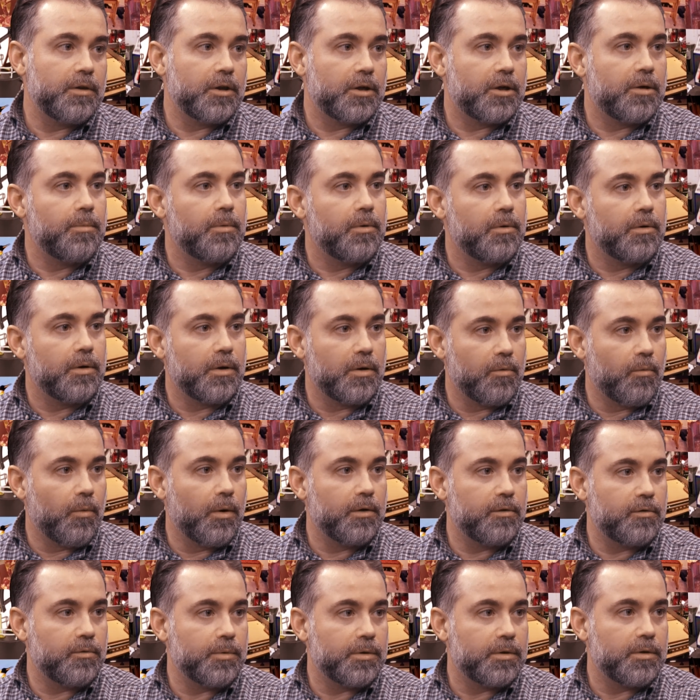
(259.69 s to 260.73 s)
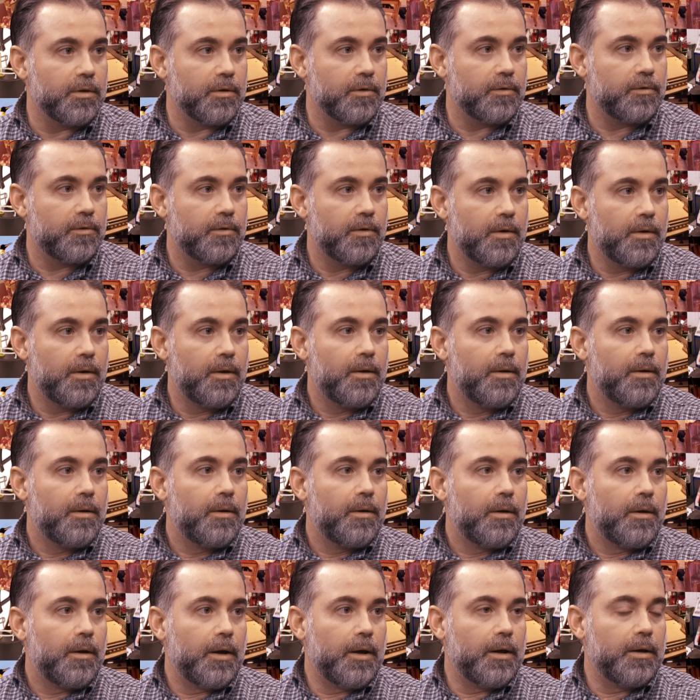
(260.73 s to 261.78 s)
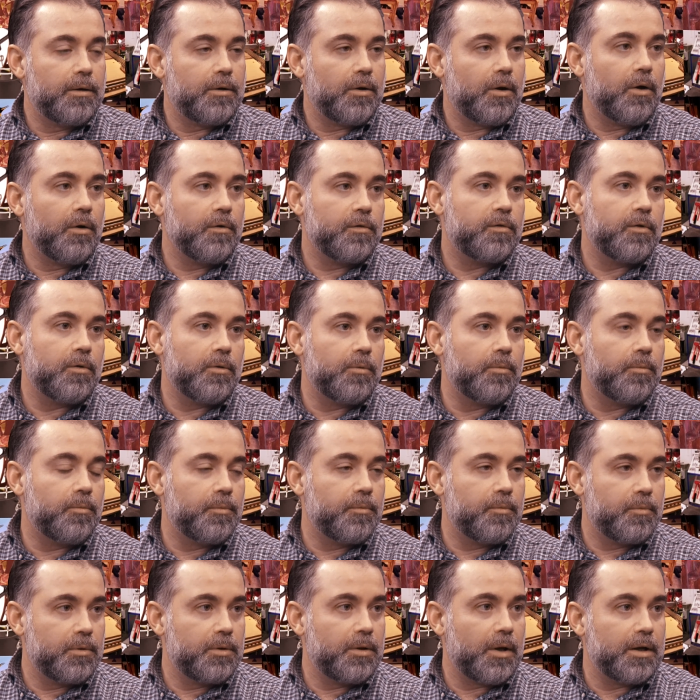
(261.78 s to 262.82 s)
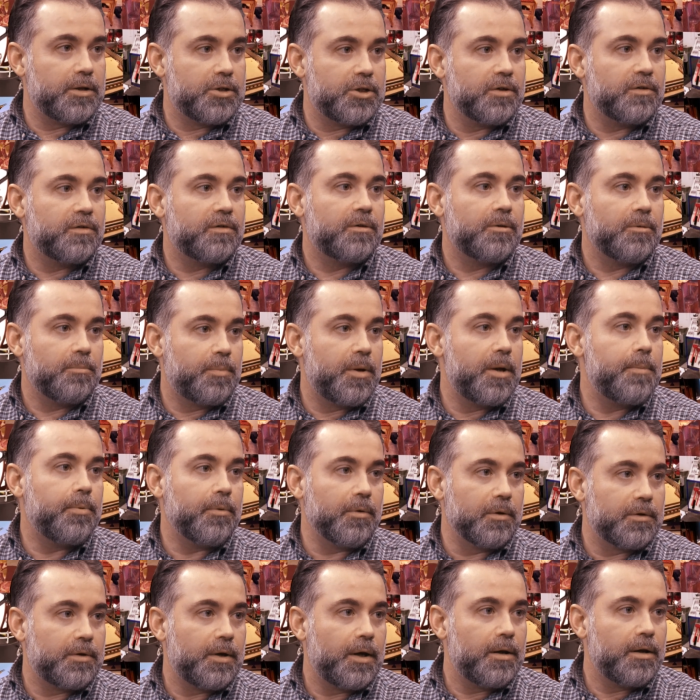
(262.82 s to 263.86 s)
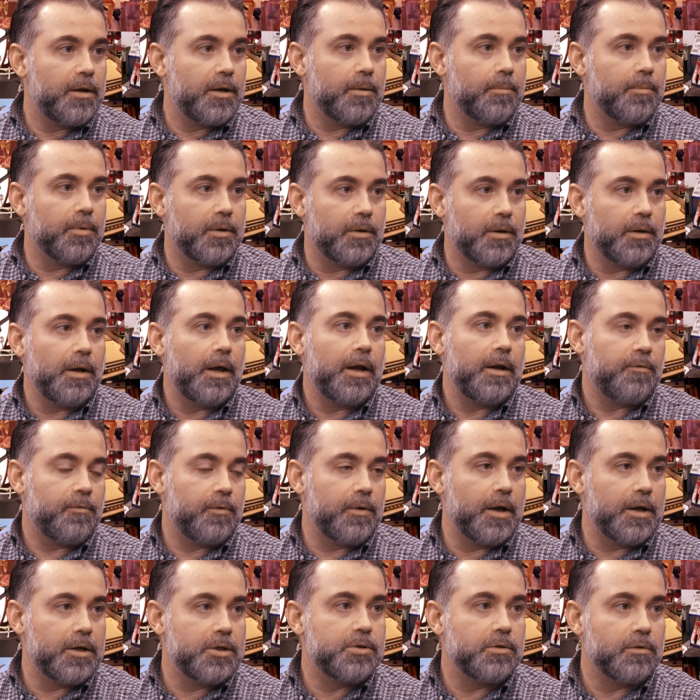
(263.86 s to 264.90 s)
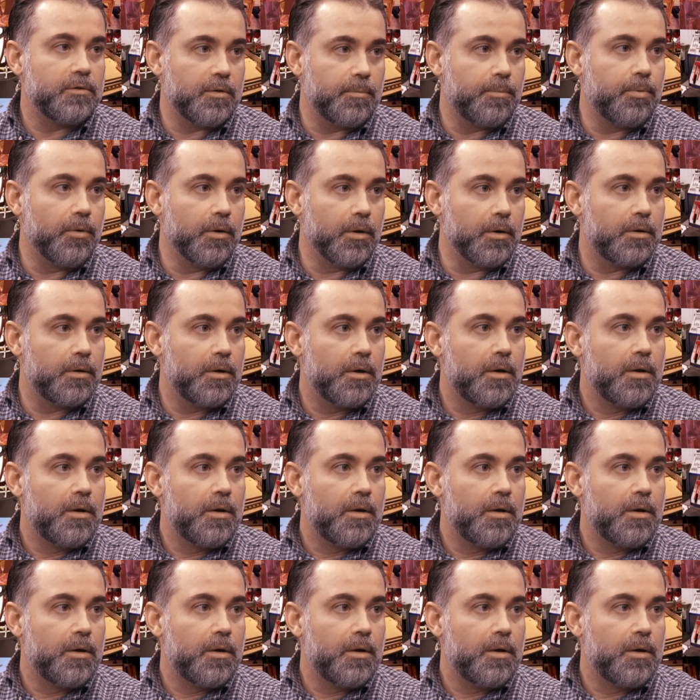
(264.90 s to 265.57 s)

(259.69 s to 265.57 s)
the community was with this. And also not just people attending, but a lot of financial support.